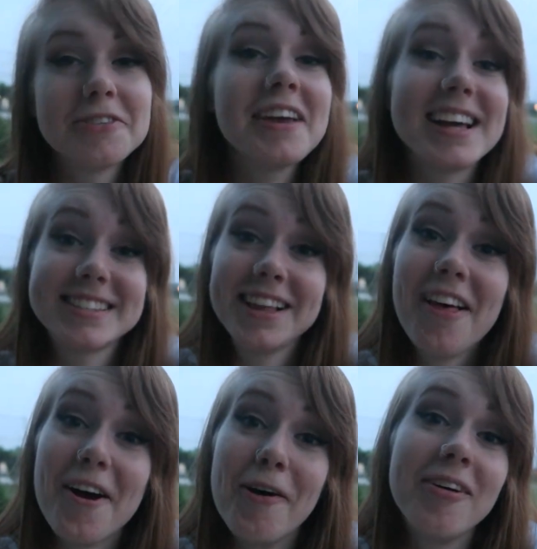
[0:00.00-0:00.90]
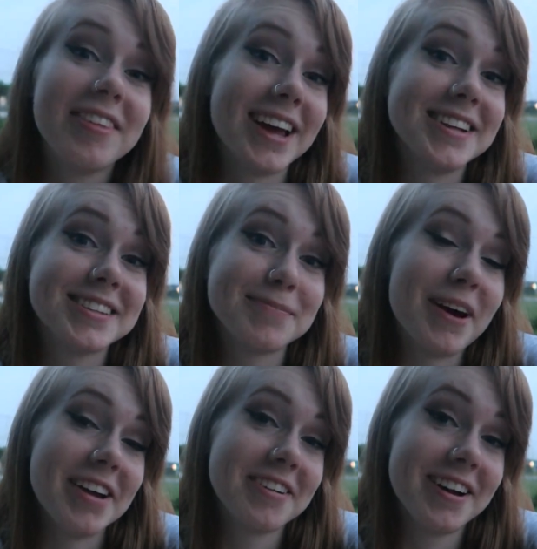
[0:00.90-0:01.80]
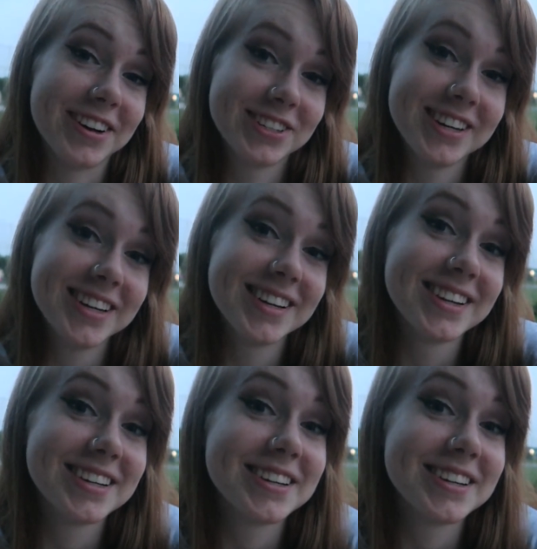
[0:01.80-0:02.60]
So yes, hello, that is my introduction